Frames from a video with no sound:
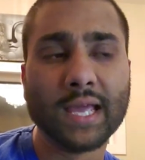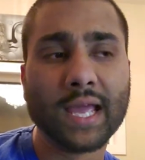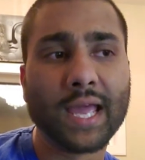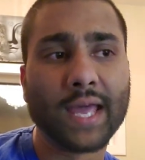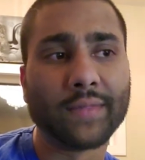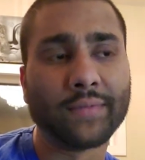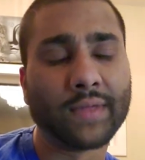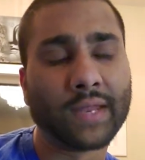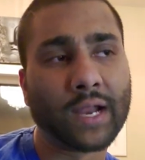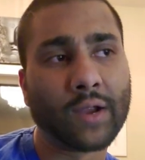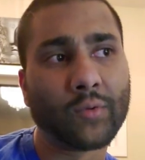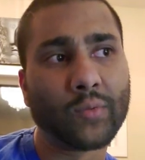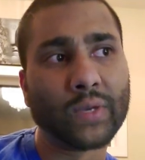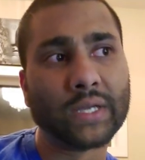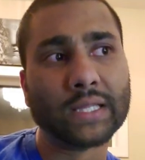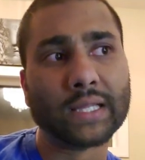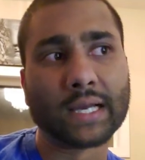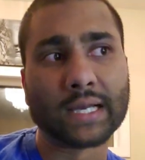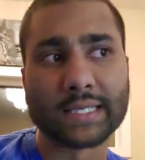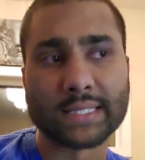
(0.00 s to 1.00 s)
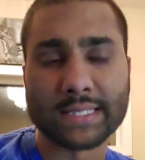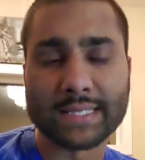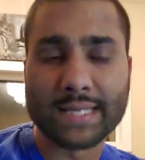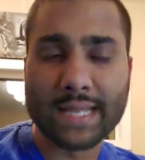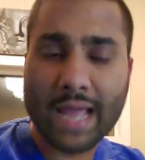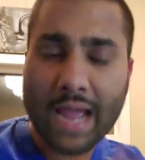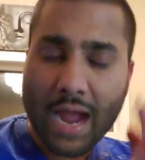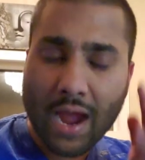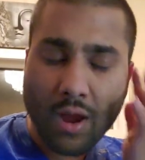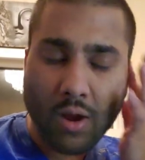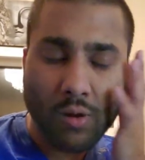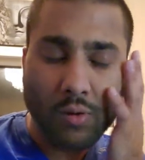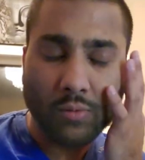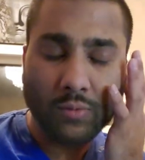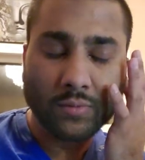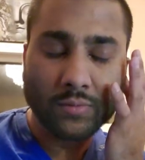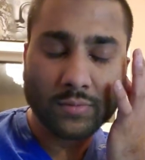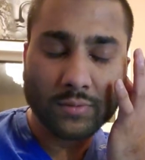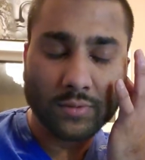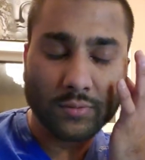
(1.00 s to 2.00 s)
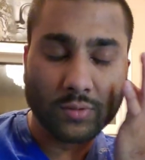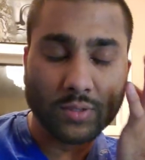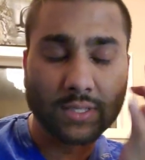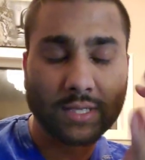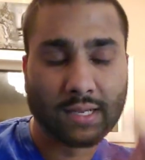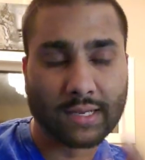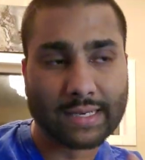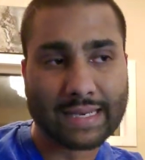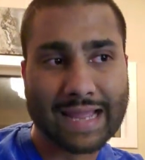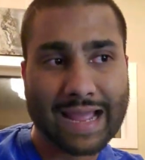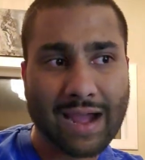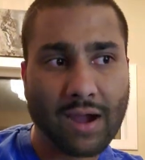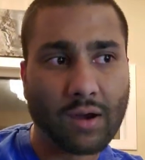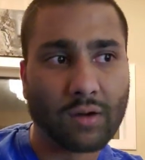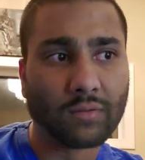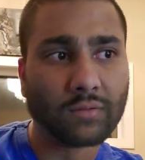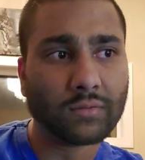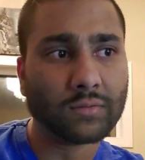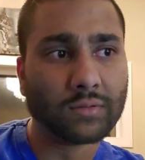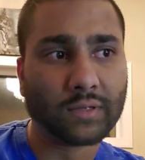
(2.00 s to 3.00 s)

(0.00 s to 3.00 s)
And then I realized now, well, not now,